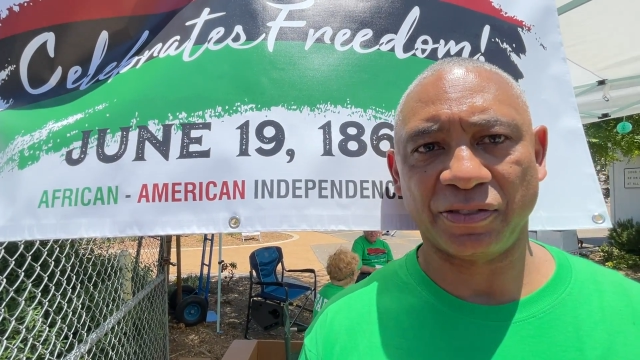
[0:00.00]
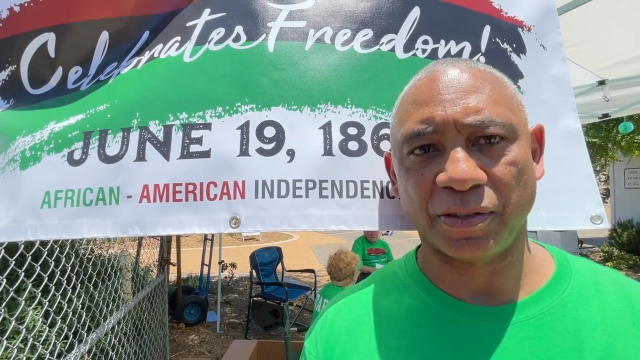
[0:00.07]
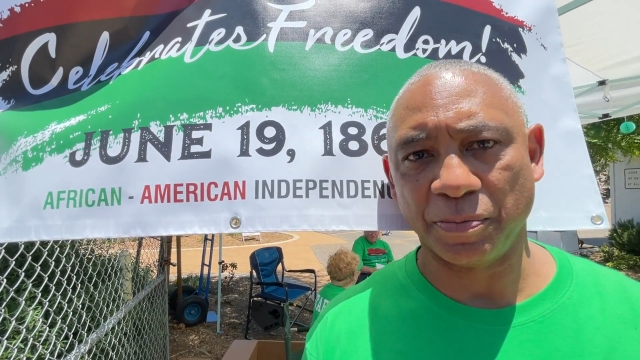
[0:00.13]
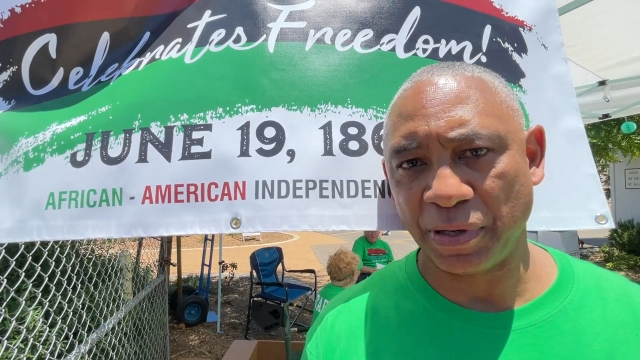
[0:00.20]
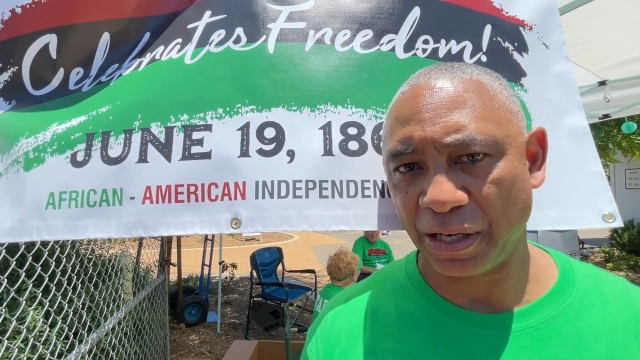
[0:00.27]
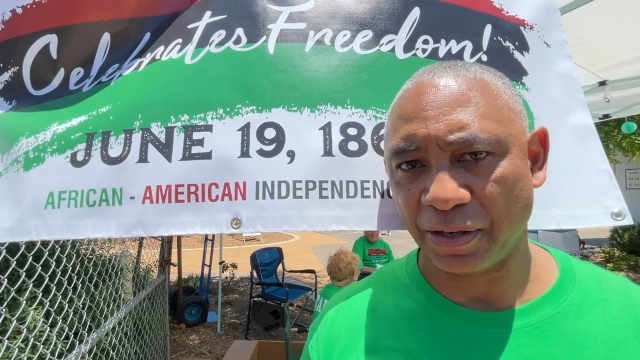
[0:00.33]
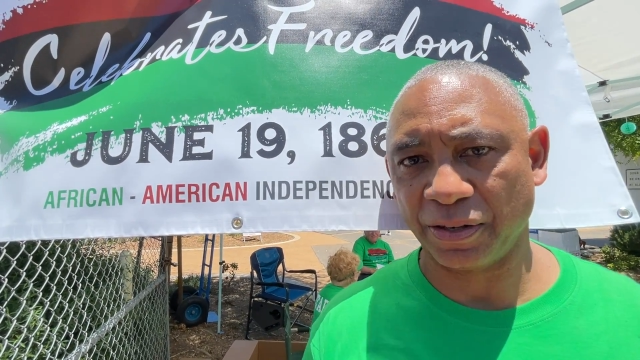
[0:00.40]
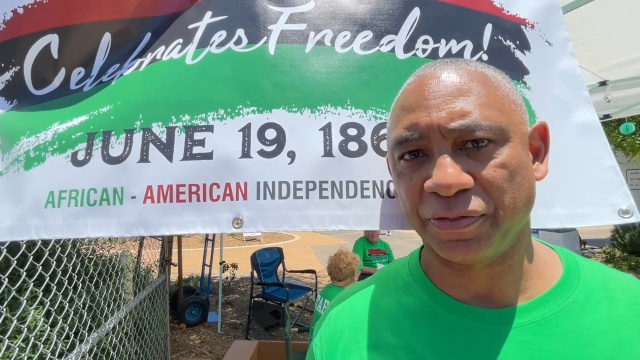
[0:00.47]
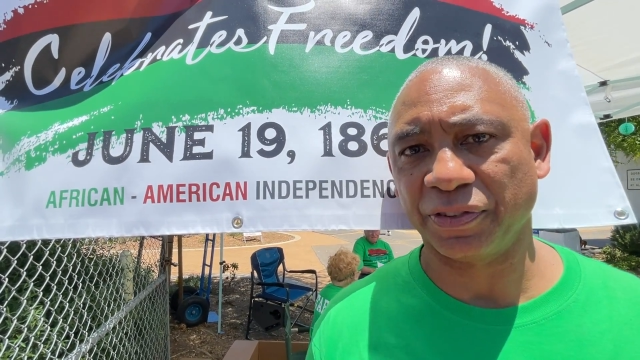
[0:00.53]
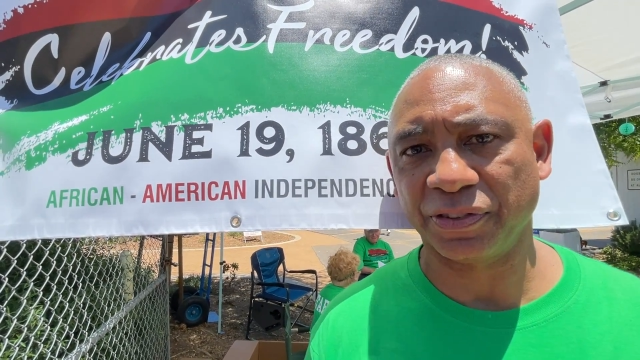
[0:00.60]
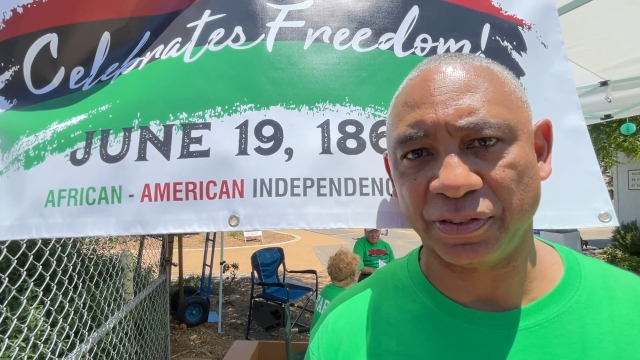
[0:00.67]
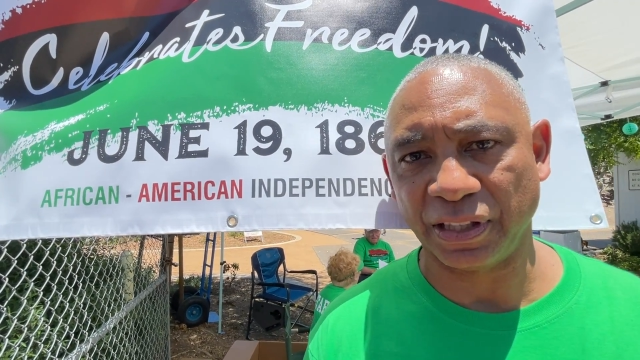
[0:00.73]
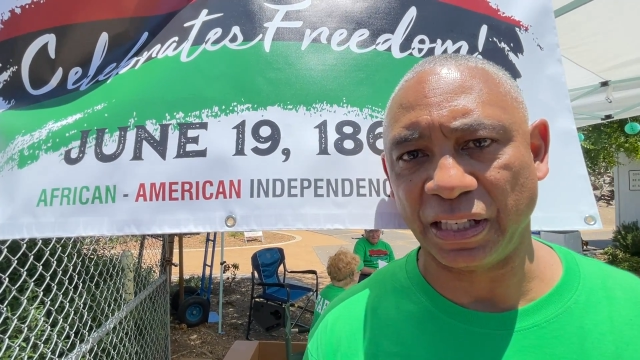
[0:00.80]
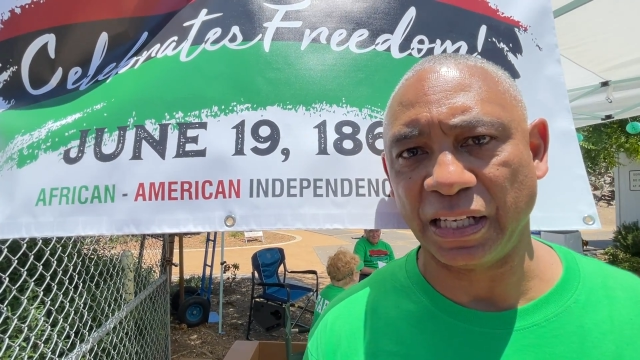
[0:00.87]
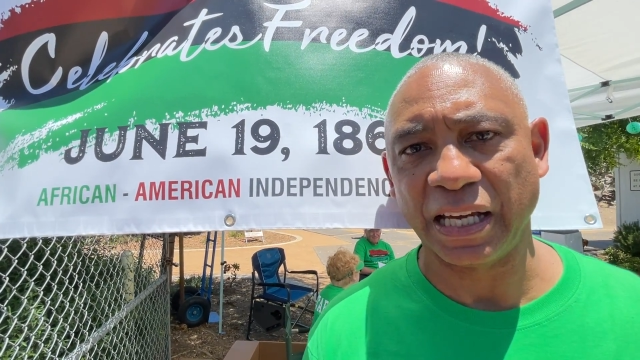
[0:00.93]
the mayor of the
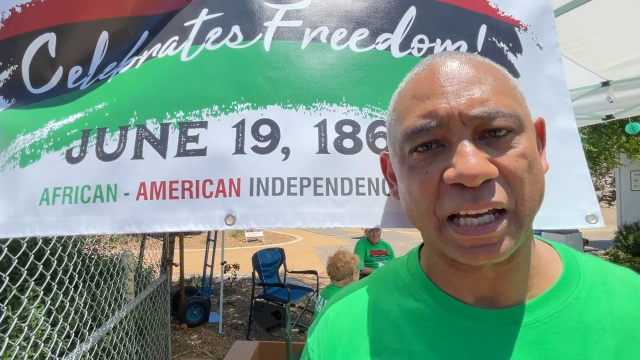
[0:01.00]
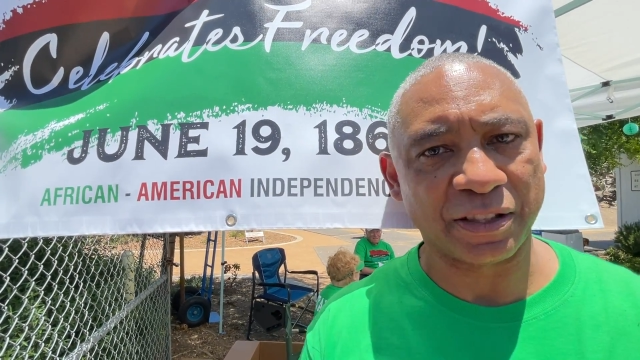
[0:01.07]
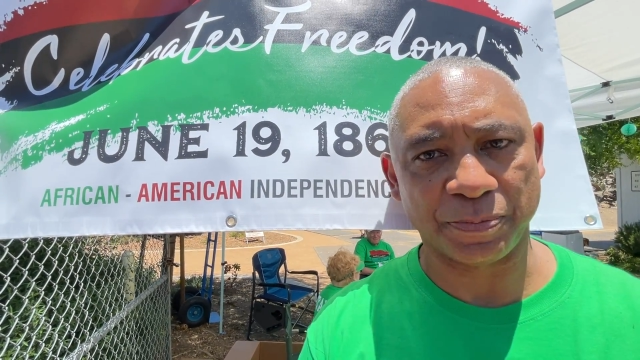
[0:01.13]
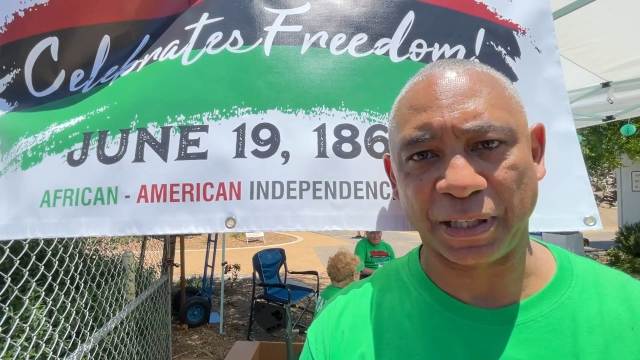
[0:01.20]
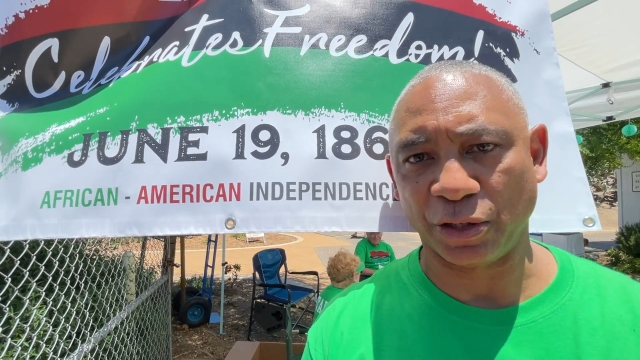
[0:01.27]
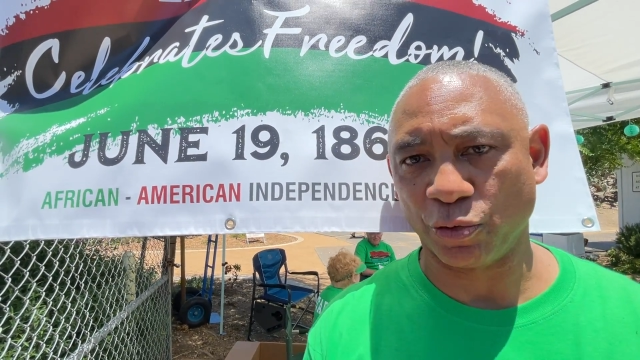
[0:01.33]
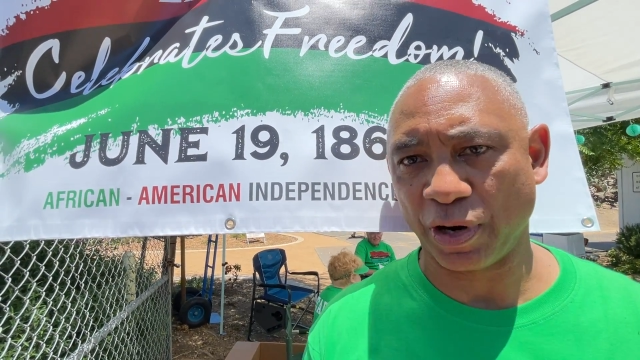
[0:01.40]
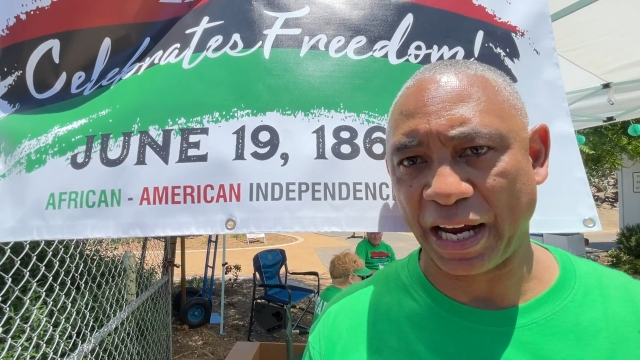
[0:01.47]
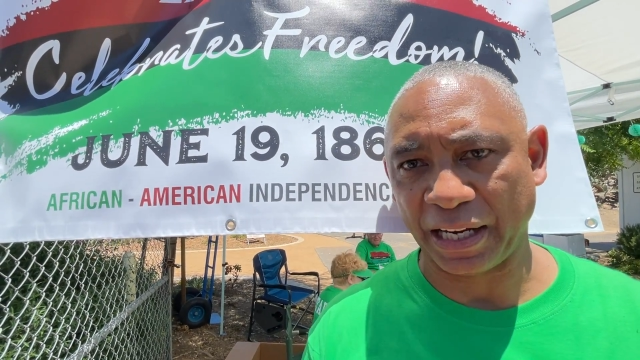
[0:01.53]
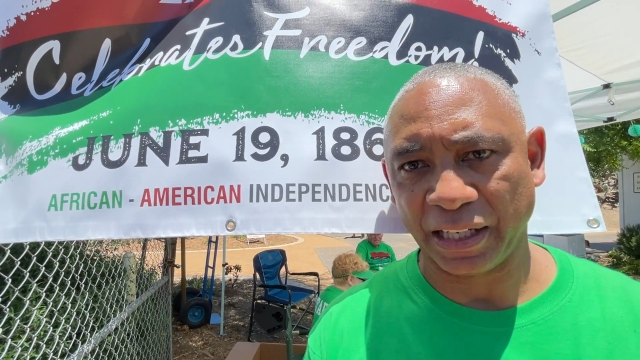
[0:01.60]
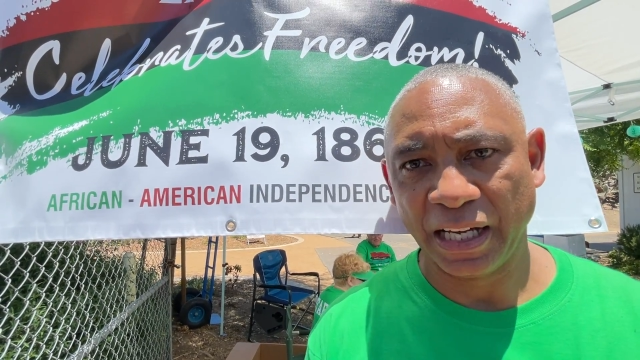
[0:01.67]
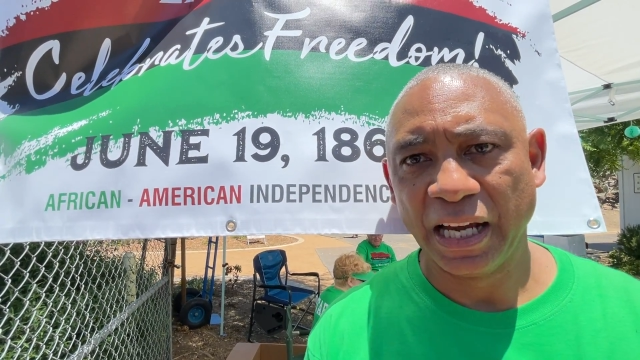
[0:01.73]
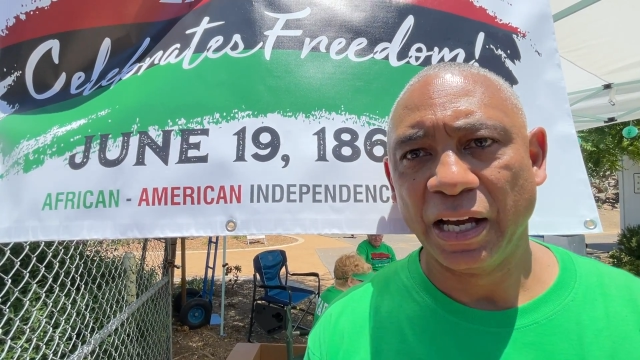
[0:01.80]
city, has been great.